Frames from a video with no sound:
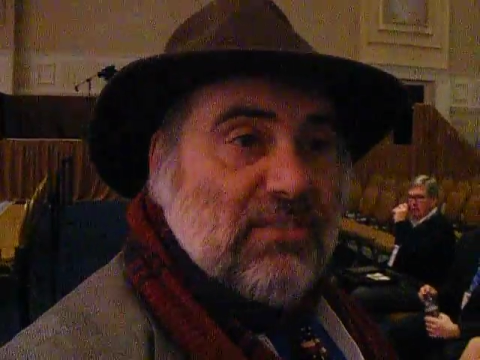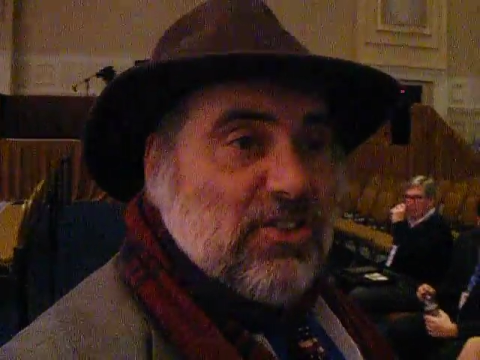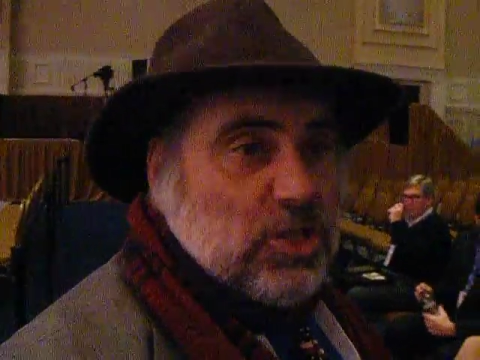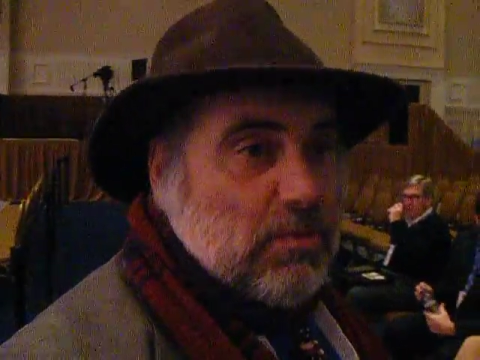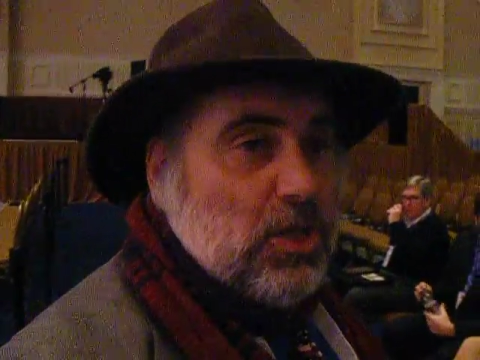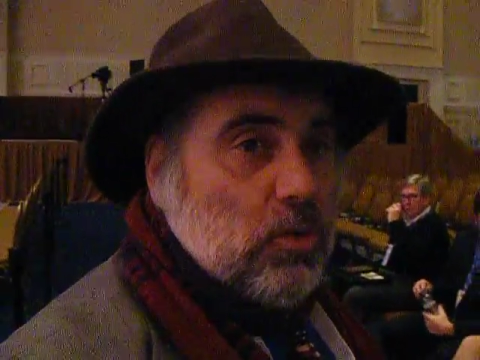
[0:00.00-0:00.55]

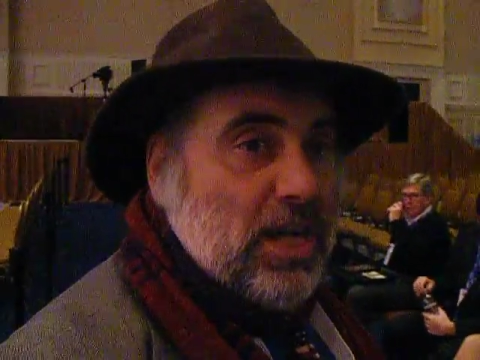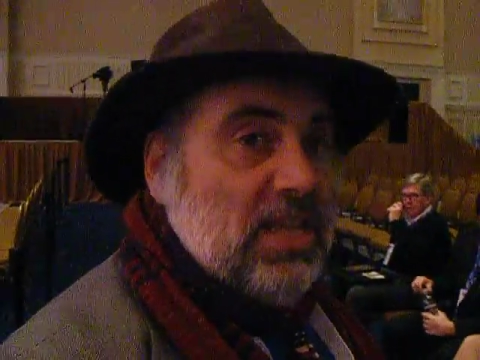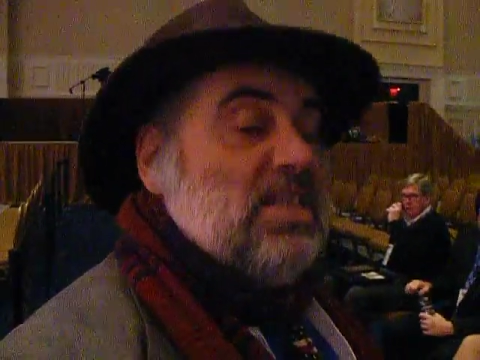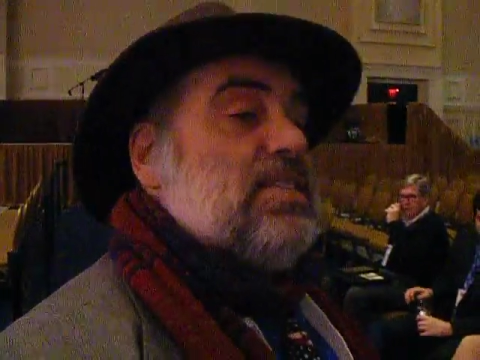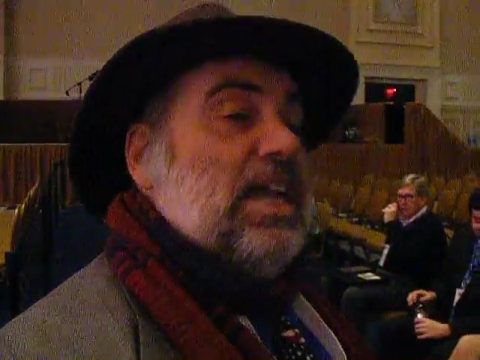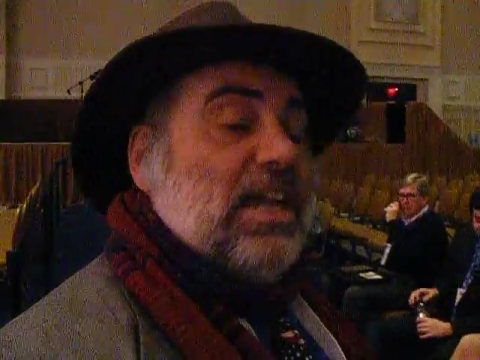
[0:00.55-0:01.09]
difference
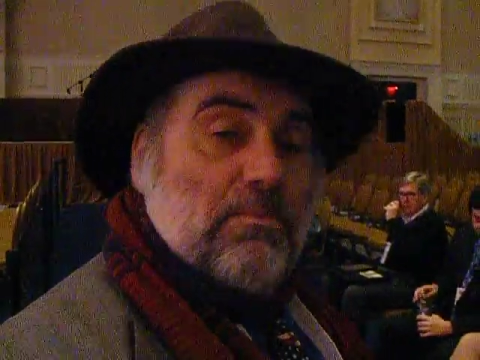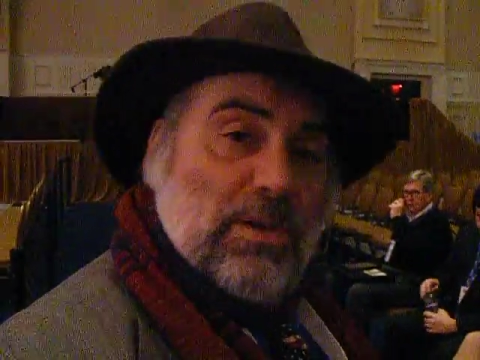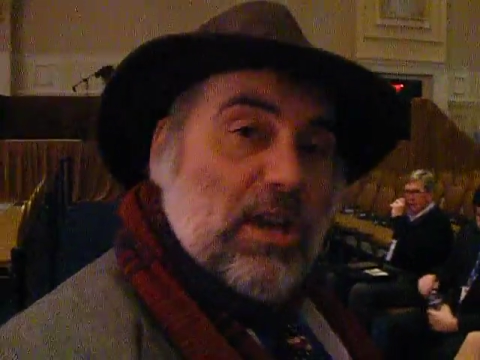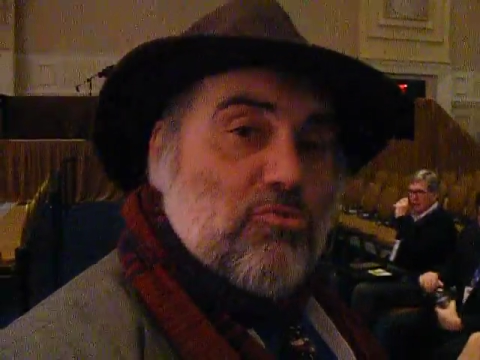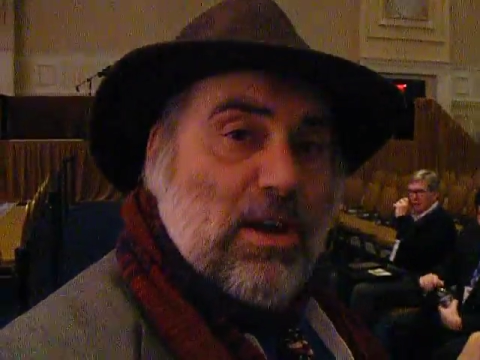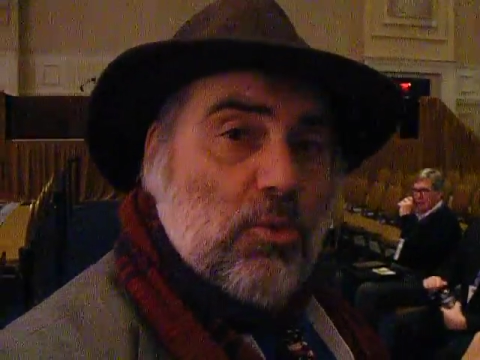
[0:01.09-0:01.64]
between the second
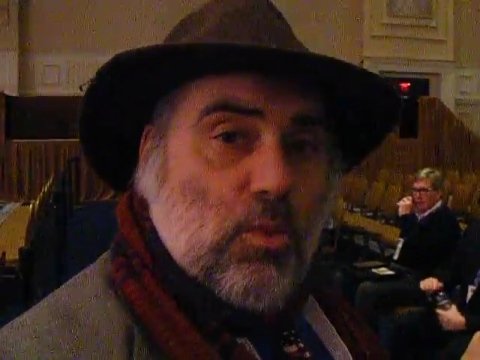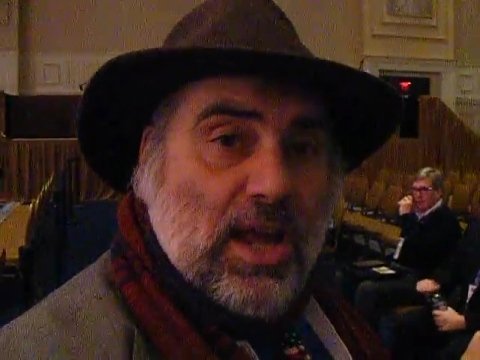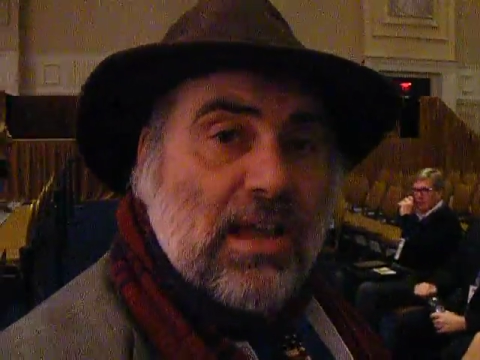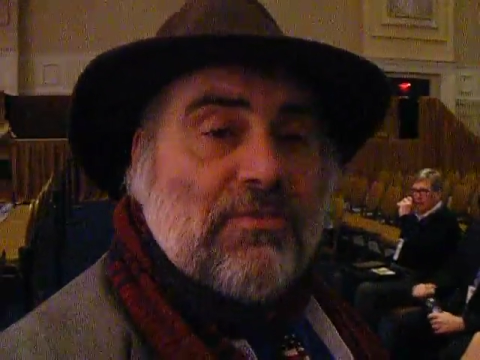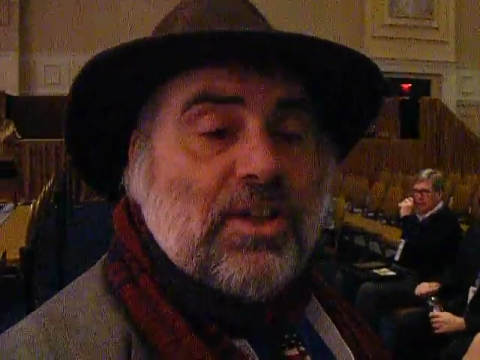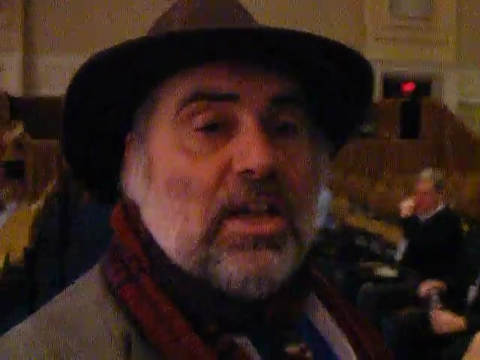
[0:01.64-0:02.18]
big red
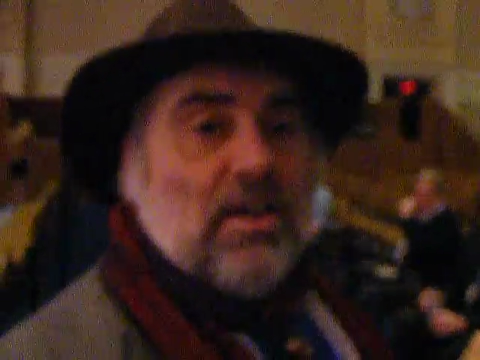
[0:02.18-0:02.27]
wave